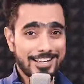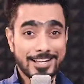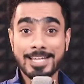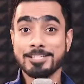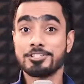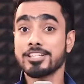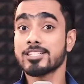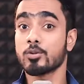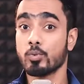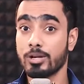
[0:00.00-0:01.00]
Again, just
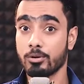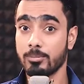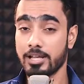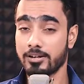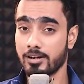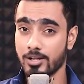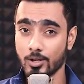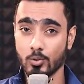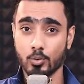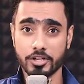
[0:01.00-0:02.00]
a quick reminder,
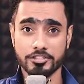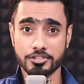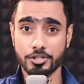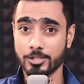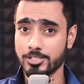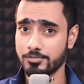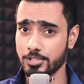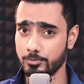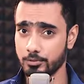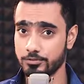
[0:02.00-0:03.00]
what is the shortcut for
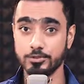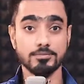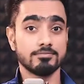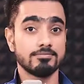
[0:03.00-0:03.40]
the Move tool?